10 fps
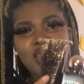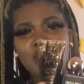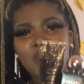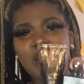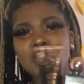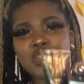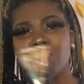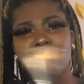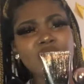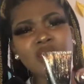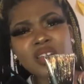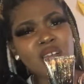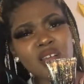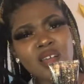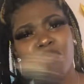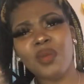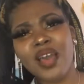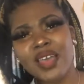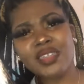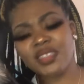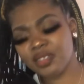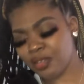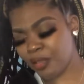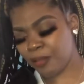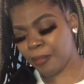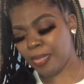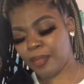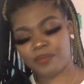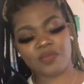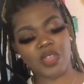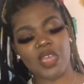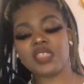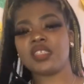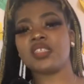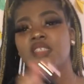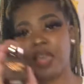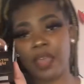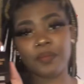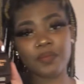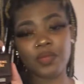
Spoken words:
Why would you, what? It's a set.